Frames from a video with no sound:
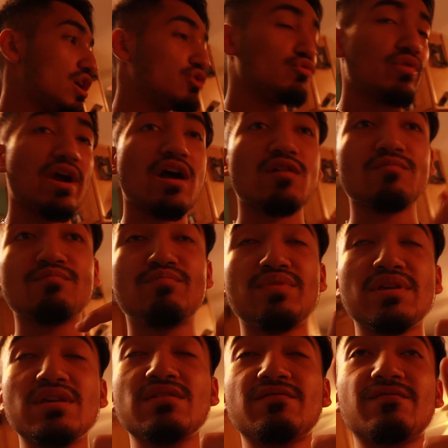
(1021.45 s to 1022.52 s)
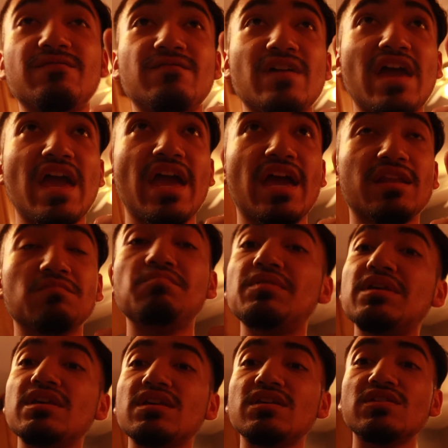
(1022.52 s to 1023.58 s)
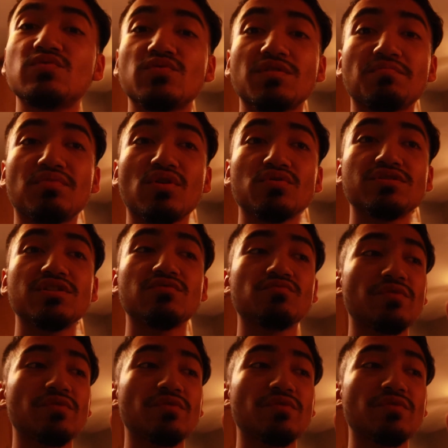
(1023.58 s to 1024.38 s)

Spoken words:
ground beef and peas with the protein